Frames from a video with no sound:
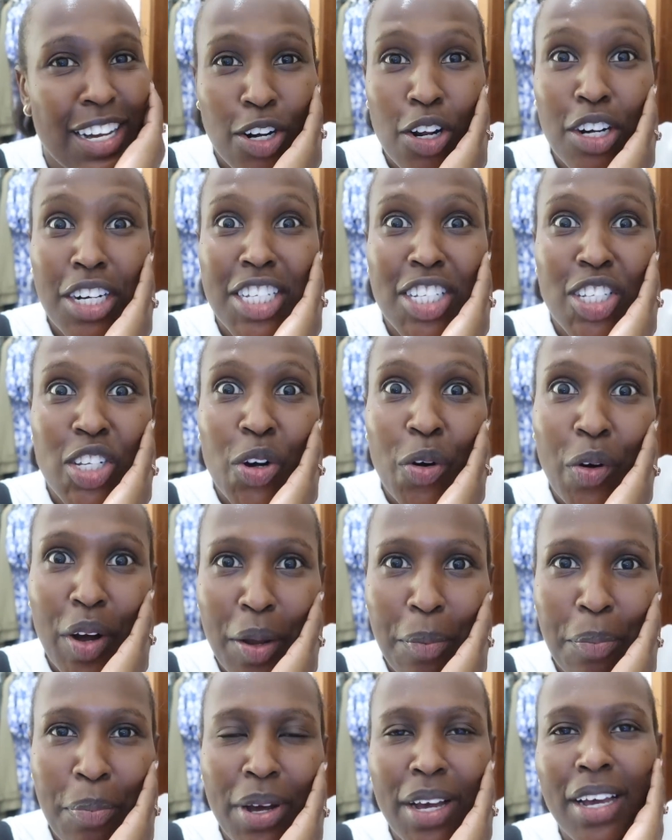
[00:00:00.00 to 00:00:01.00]
Not
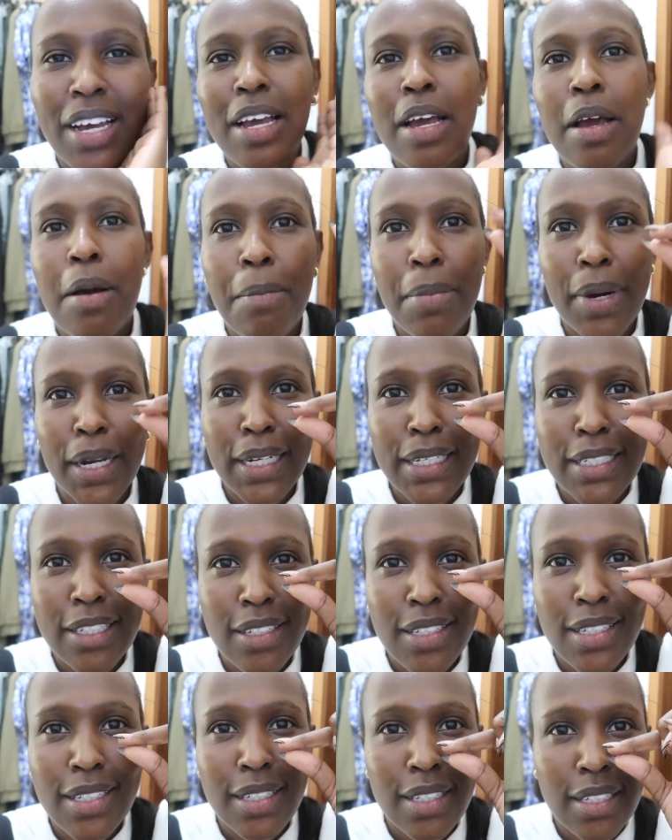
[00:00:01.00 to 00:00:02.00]
scrape, but it
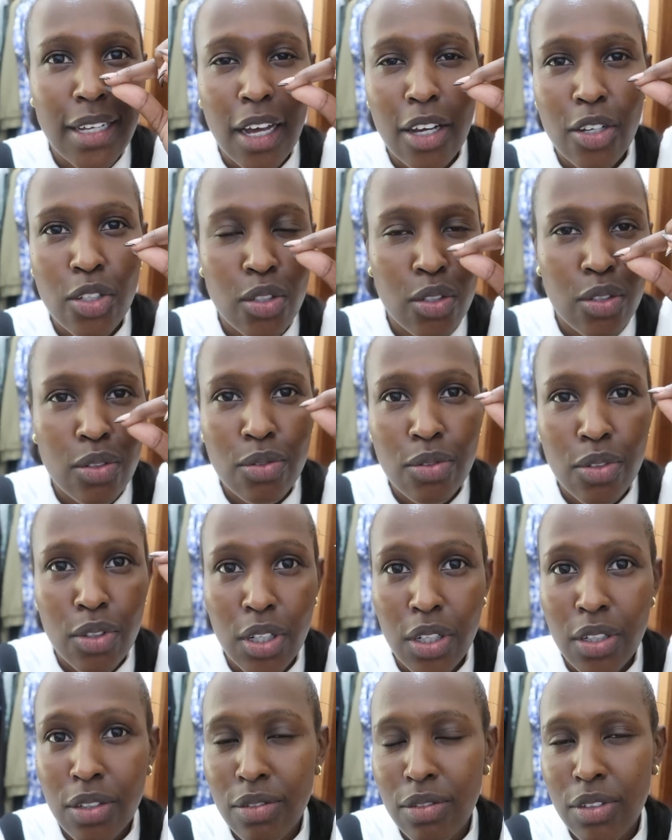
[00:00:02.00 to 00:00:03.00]
just sucks.
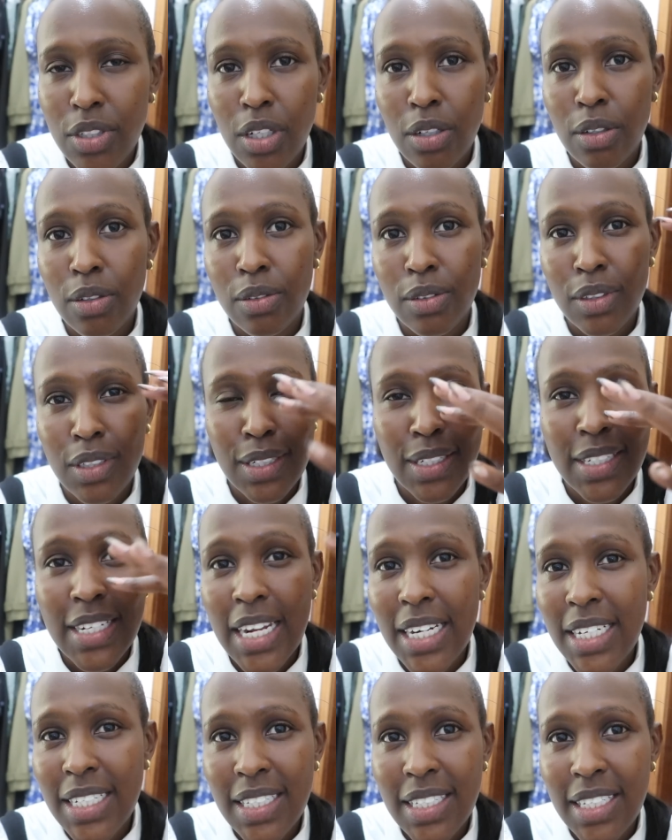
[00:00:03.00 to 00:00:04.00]
The
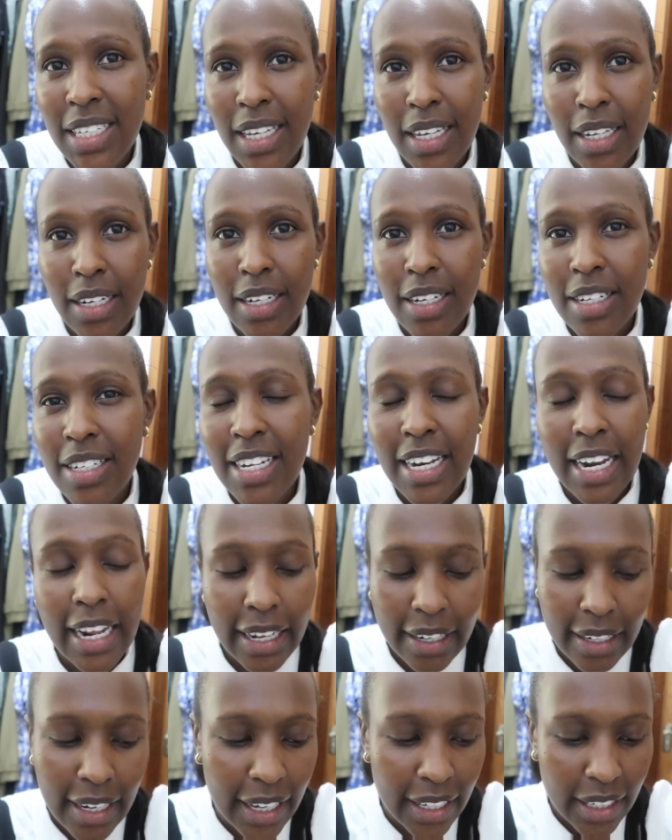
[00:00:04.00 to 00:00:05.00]
dead skin is
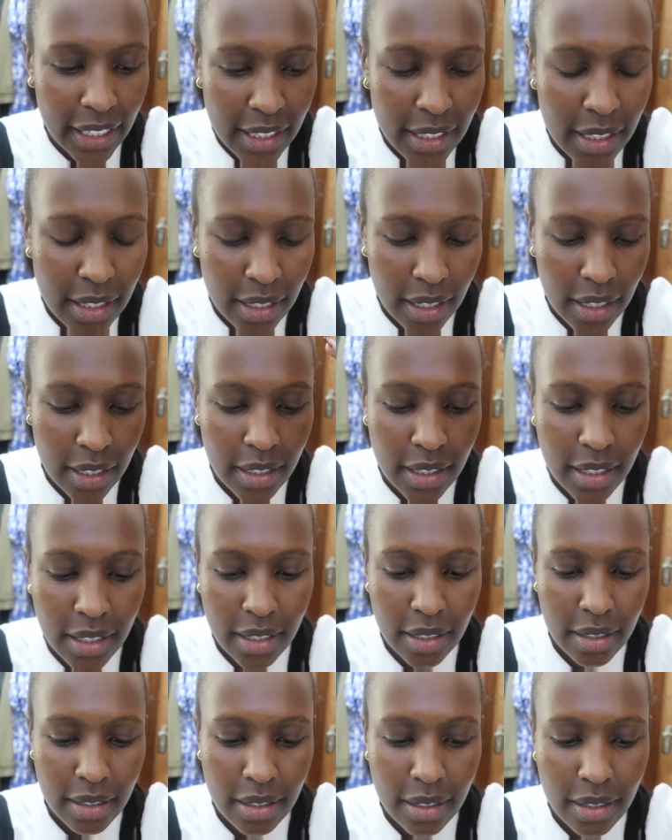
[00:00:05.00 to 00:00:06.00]
like
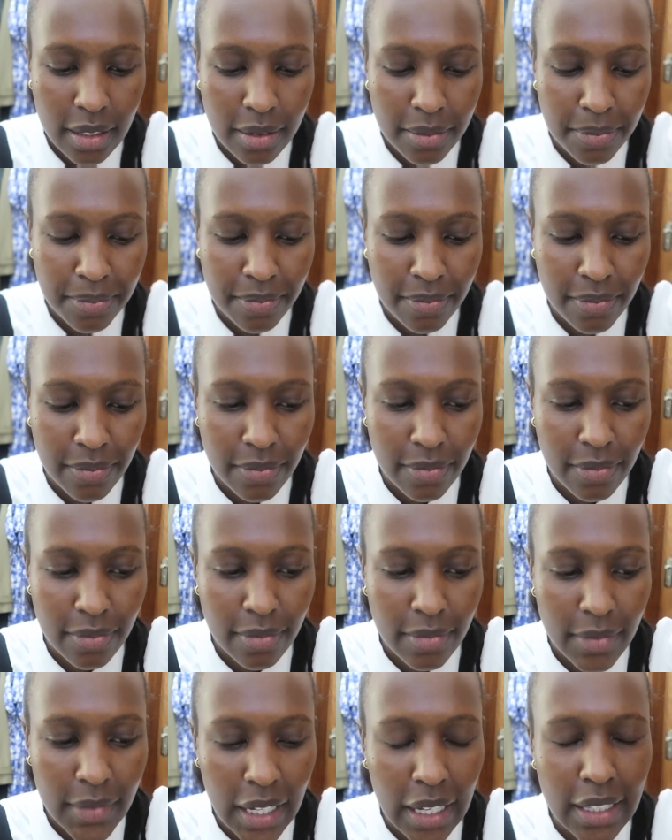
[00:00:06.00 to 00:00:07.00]

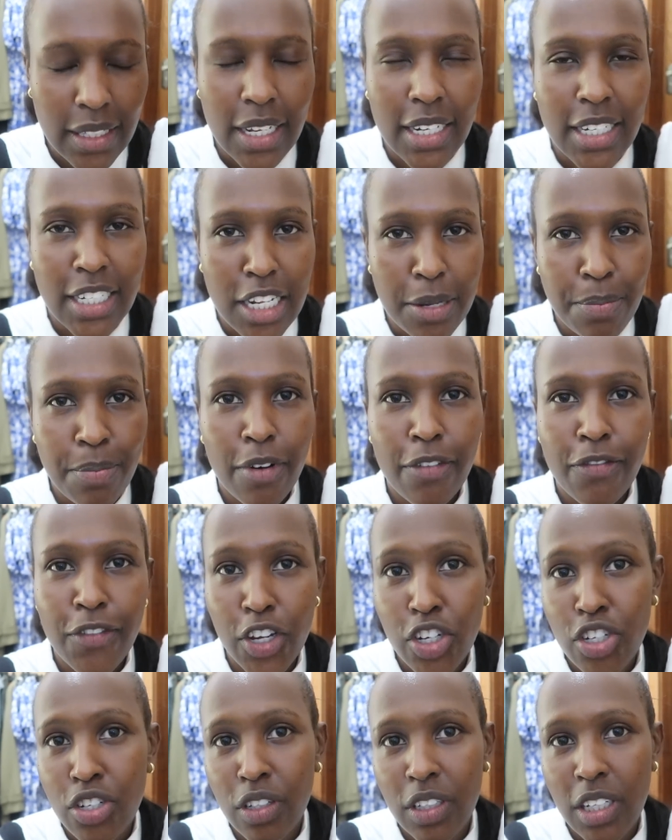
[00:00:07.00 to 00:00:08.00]
it's a deeper
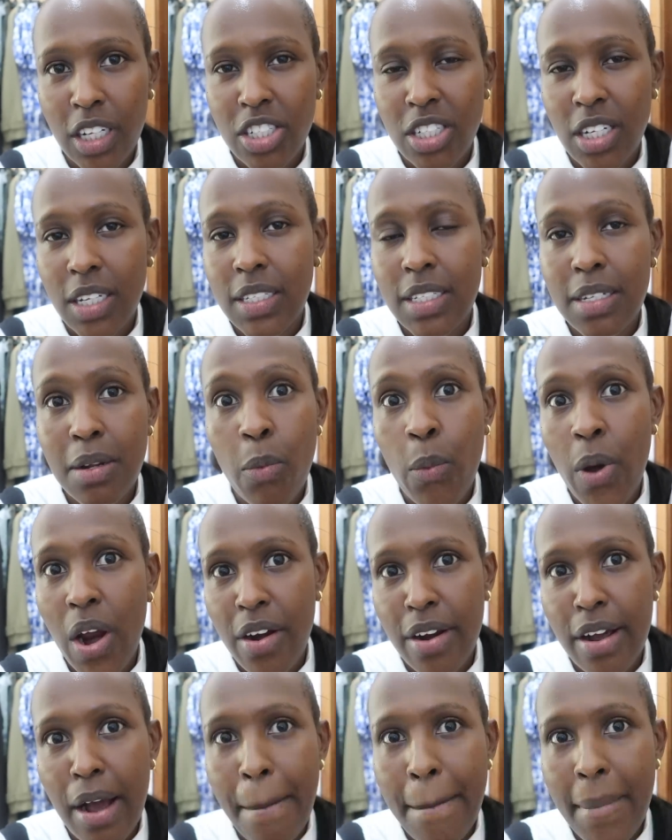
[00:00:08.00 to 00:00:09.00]
facial than just
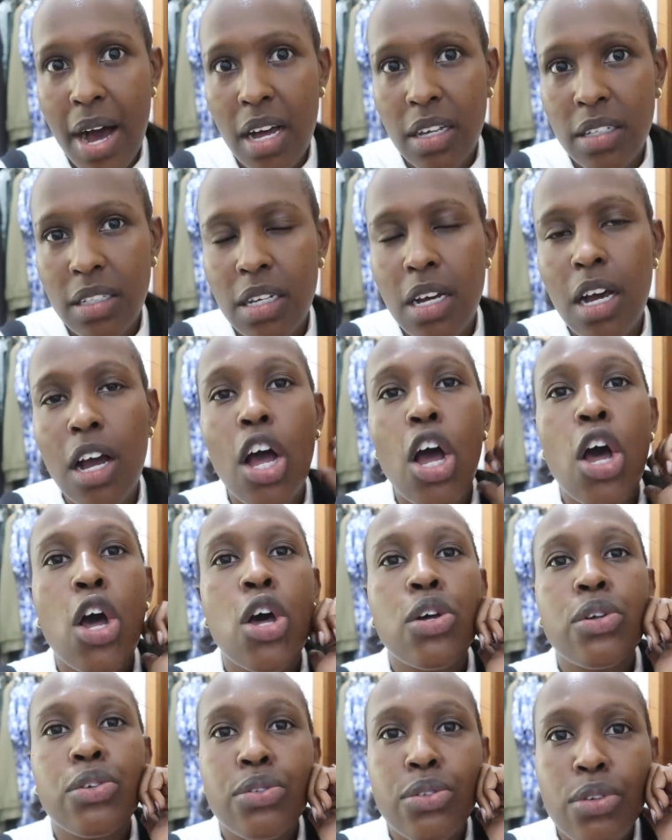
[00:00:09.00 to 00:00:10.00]
wearing a mask.
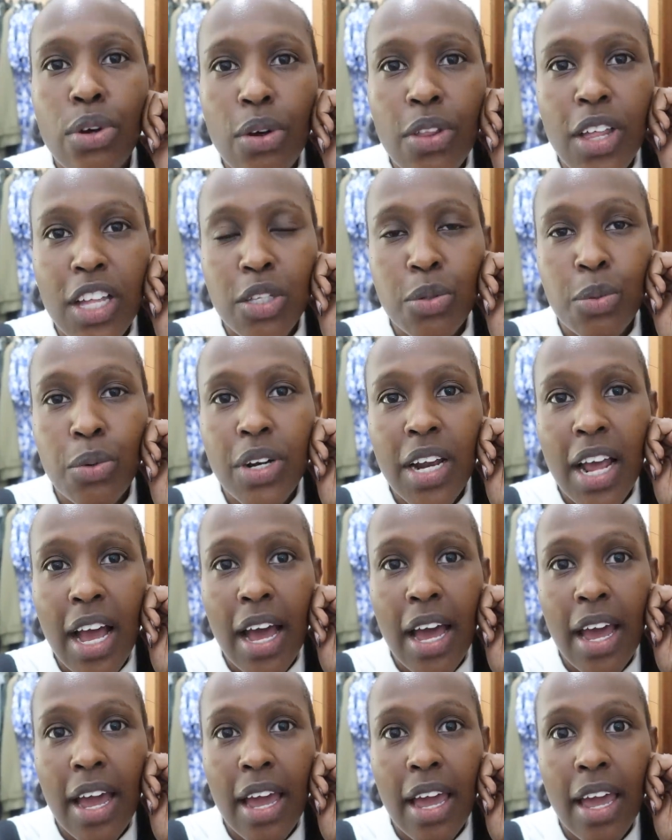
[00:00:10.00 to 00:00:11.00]
So that's what
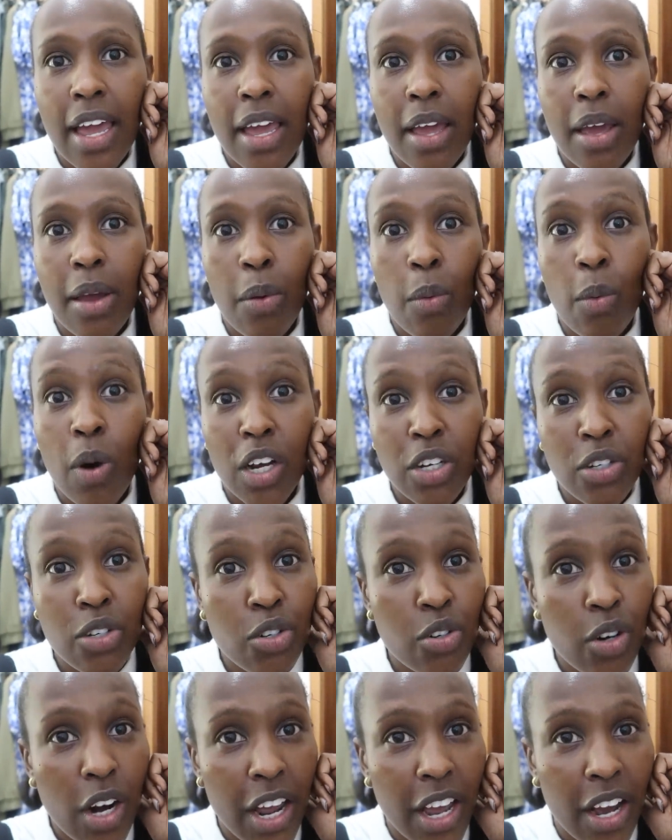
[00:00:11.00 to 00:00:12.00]
I want
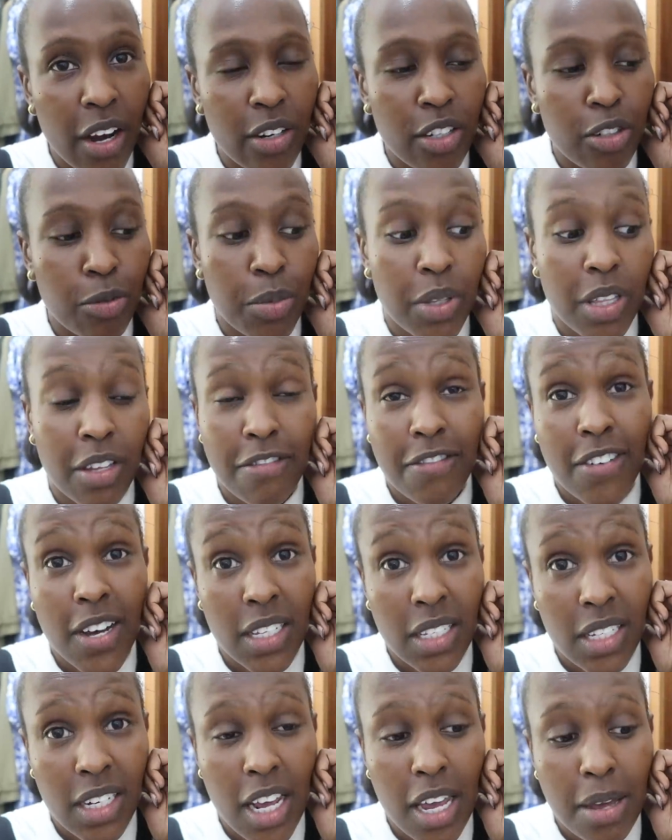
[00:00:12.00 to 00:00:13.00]
to try out. It'll be the
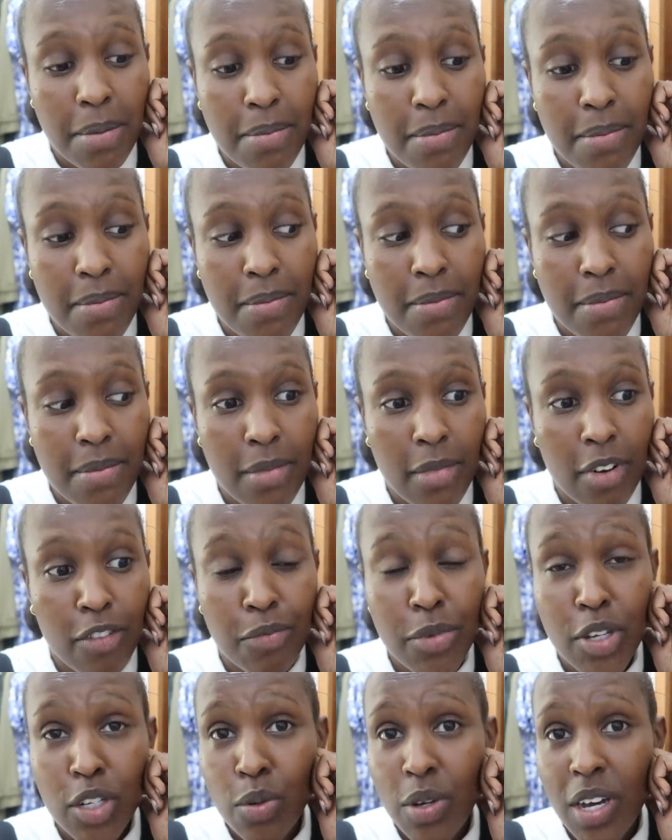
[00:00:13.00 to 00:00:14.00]
first time
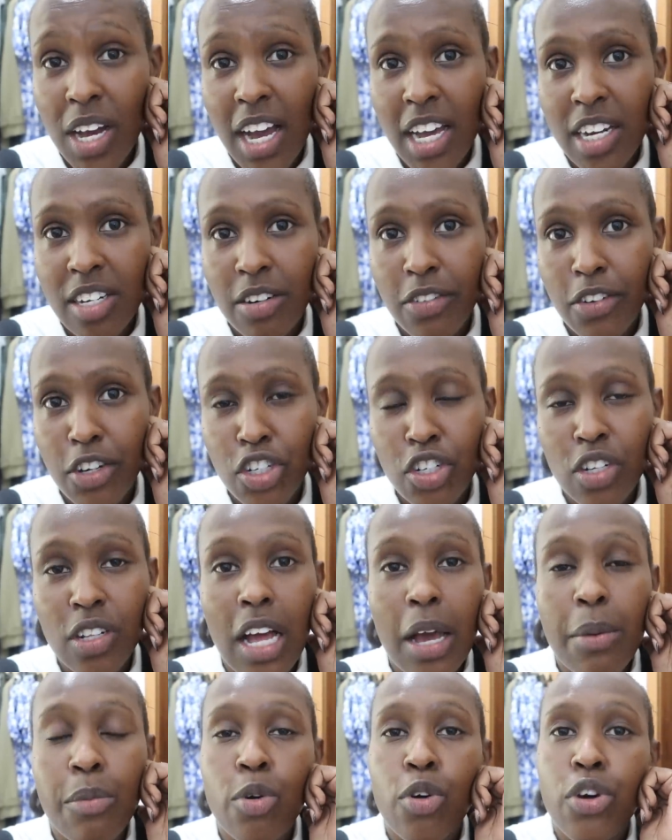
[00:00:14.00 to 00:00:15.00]
of me doing a Hydra
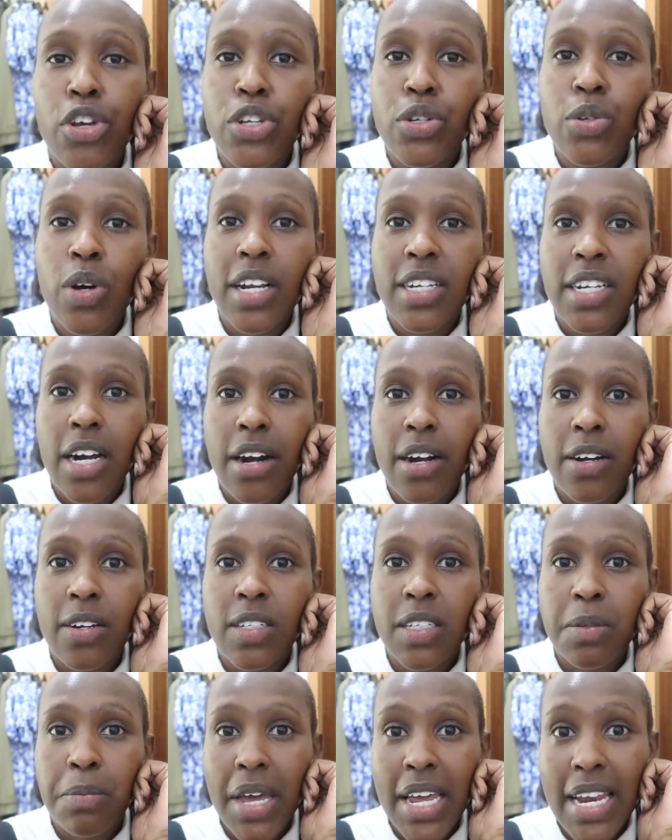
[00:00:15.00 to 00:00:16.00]
facial. I'm going to Adara
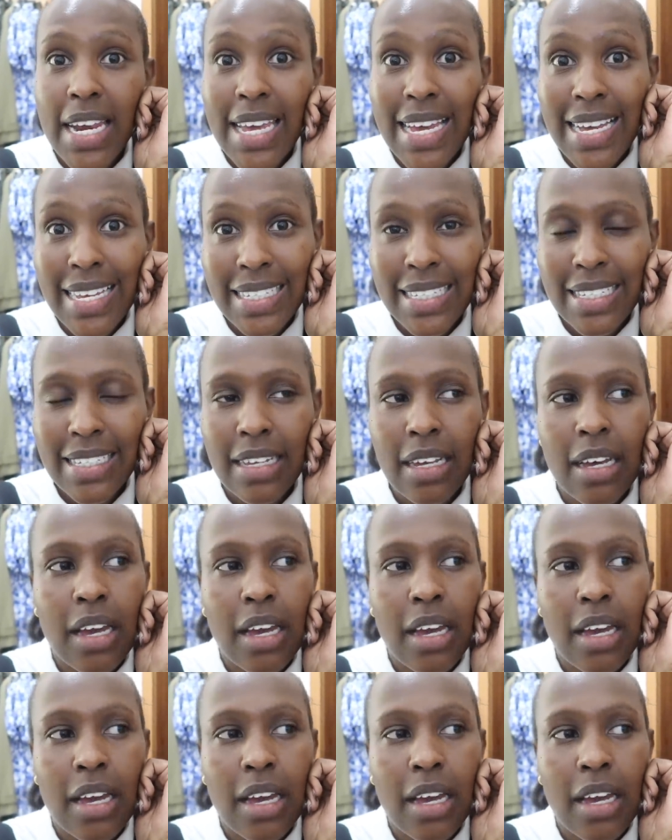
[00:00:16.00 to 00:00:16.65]
Cosmetics.